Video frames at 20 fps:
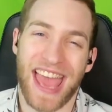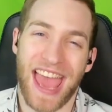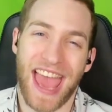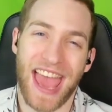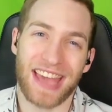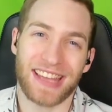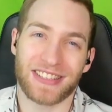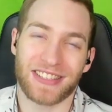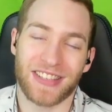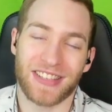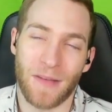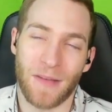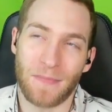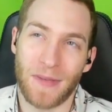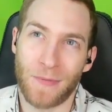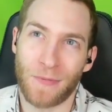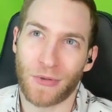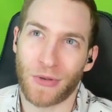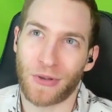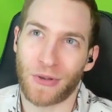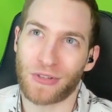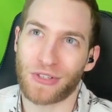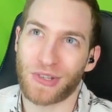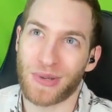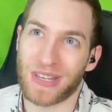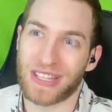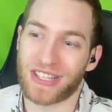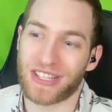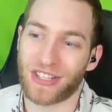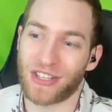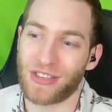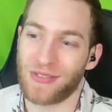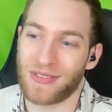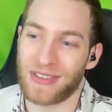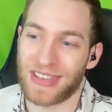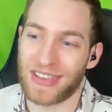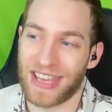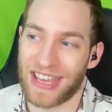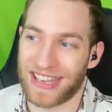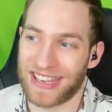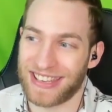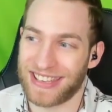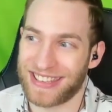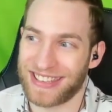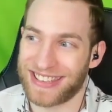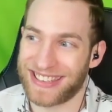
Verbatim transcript: Heck, some people don't do it until you get.